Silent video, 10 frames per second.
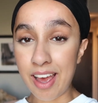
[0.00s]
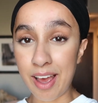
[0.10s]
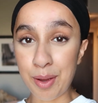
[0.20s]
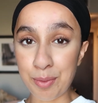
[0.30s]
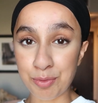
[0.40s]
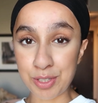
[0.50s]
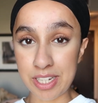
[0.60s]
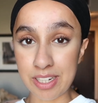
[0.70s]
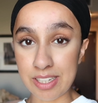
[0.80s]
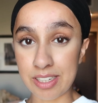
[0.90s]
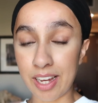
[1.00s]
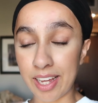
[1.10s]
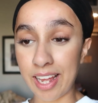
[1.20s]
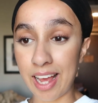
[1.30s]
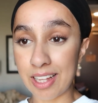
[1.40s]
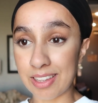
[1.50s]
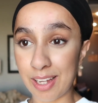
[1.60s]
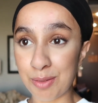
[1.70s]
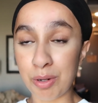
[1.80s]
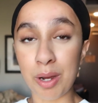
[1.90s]
um, for dinner tonight and
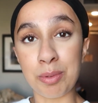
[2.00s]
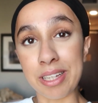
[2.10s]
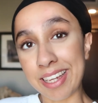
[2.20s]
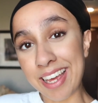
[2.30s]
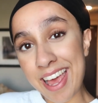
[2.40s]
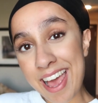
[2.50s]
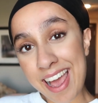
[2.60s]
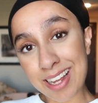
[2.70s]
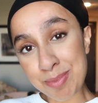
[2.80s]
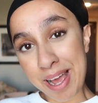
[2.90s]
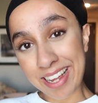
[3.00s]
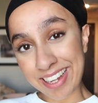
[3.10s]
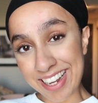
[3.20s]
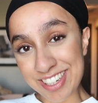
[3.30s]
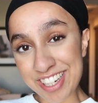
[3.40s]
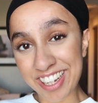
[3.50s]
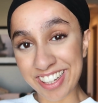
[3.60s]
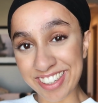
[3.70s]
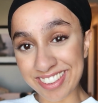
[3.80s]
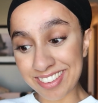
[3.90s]
then probably head back and
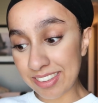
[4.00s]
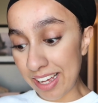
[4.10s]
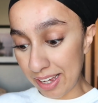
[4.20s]
chill.